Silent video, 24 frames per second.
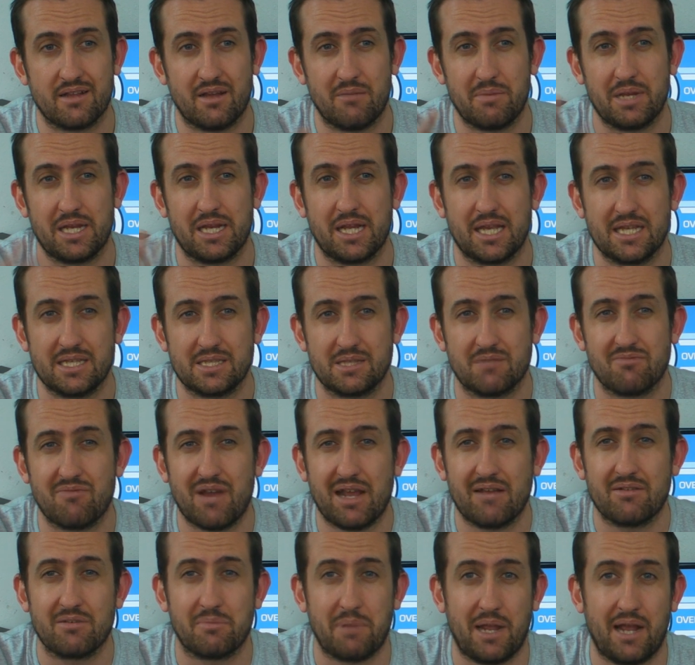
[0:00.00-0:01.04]
I mean, it's
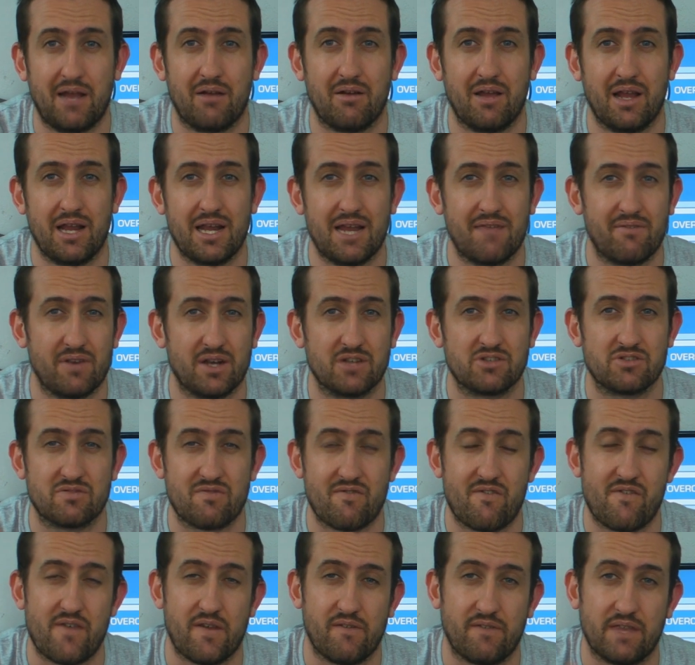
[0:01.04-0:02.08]
around about
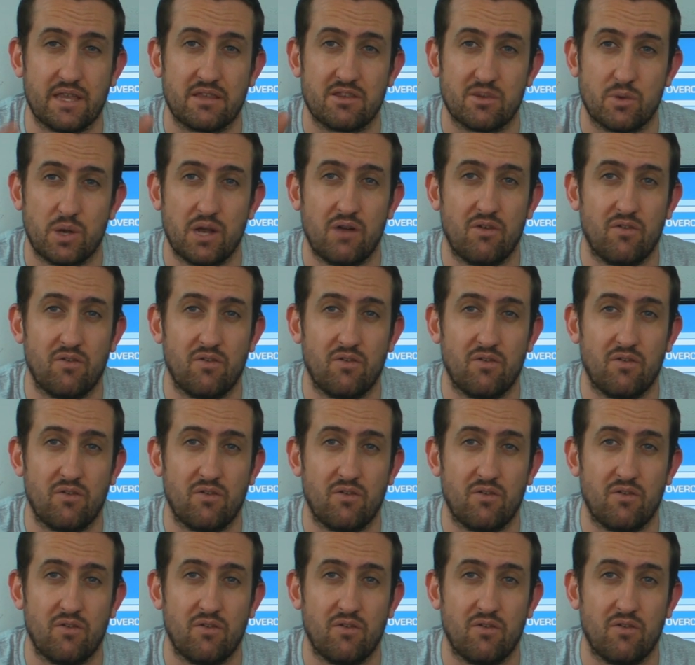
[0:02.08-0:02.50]
1150 pounds